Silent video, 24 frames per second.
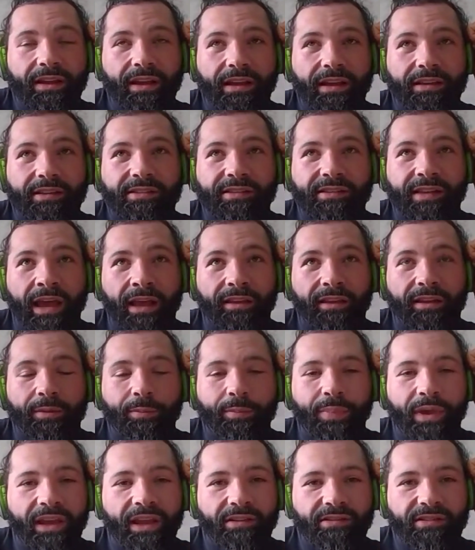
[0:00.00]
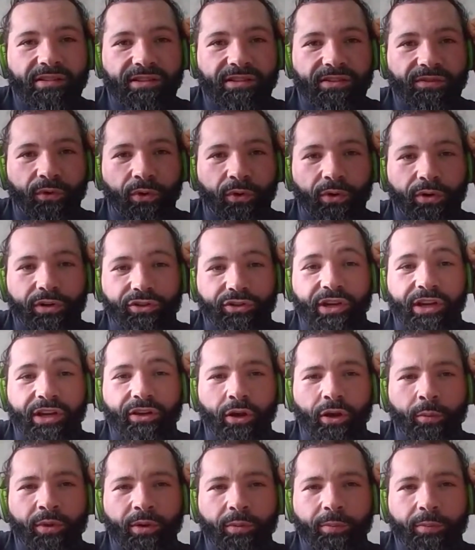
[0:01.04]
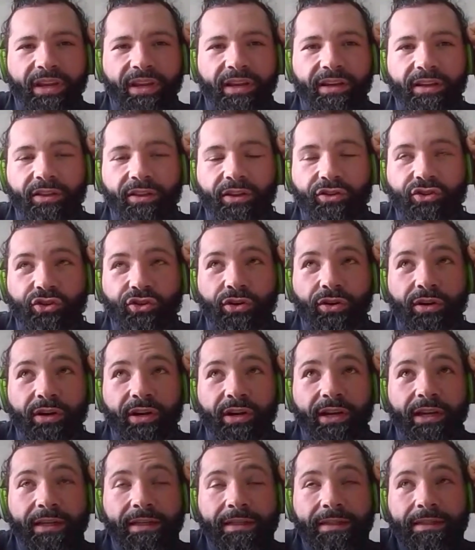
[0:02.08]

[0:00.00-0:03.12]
solid basis for Jake Omen being in the jury.